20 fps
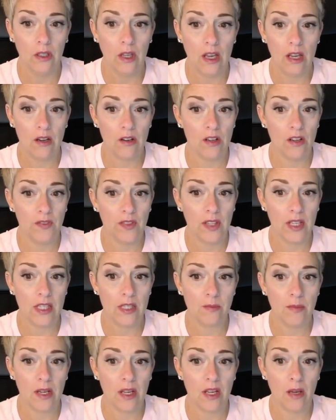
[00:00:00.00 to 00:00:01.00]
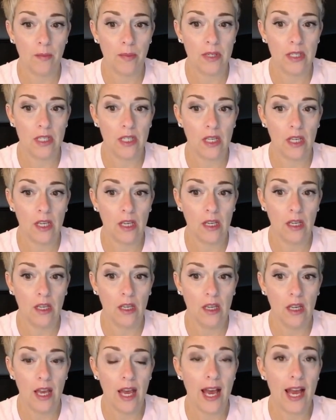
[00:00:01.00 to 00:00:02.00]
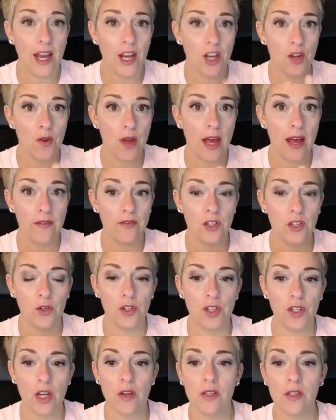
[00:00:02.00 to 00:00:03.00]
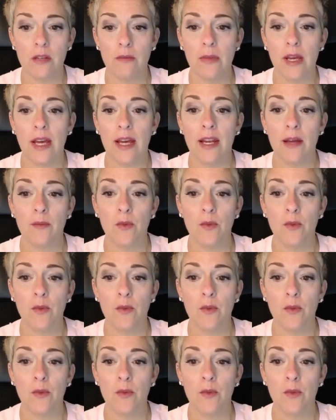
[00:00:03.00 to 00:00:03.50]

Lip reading: I don't know if that's my cup of tea. I do have 2 shows in mind.